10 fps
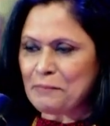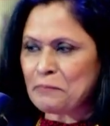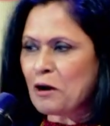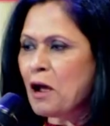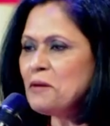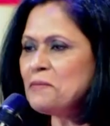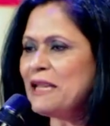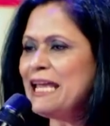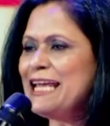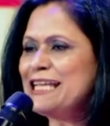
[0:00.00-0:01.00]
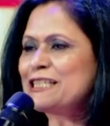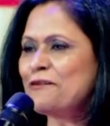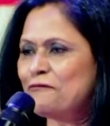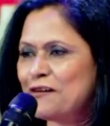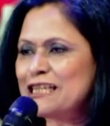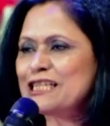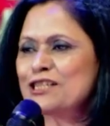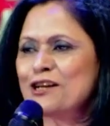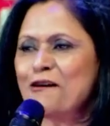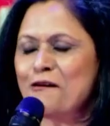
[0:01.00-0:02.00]
probably is the
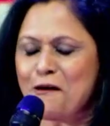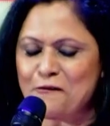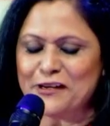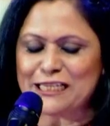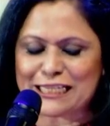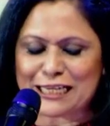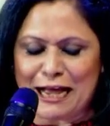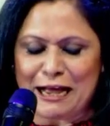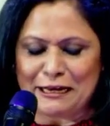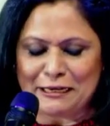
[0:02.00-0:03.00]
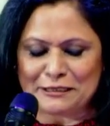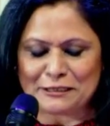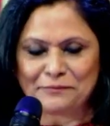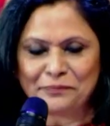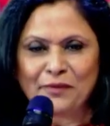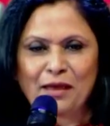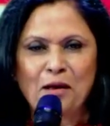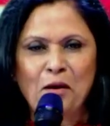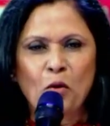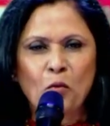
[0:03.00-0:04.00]
first of its kind.
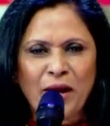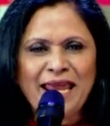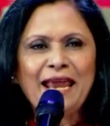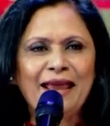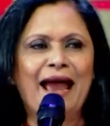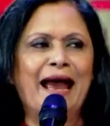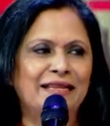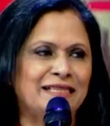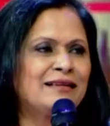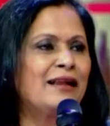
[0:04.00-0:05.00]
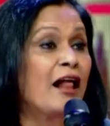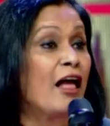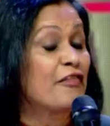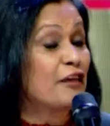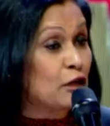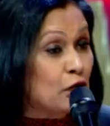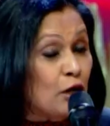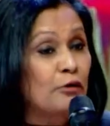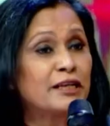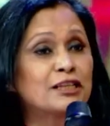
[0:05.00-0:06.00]
We at the
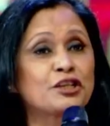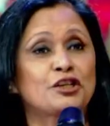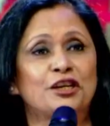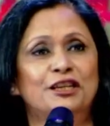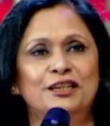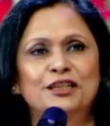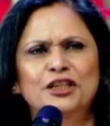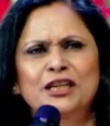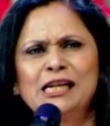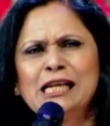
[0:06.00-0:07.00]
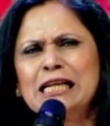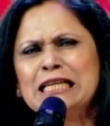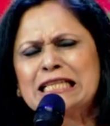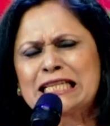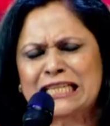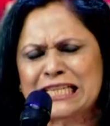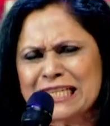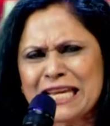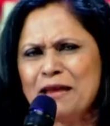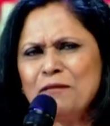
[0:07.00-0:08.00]
Glorious Church
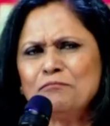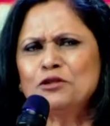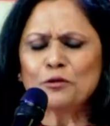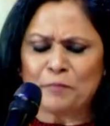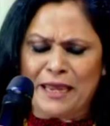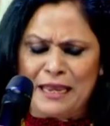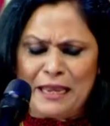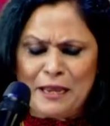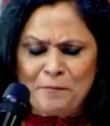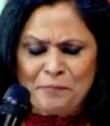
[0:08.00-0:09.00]
seem to be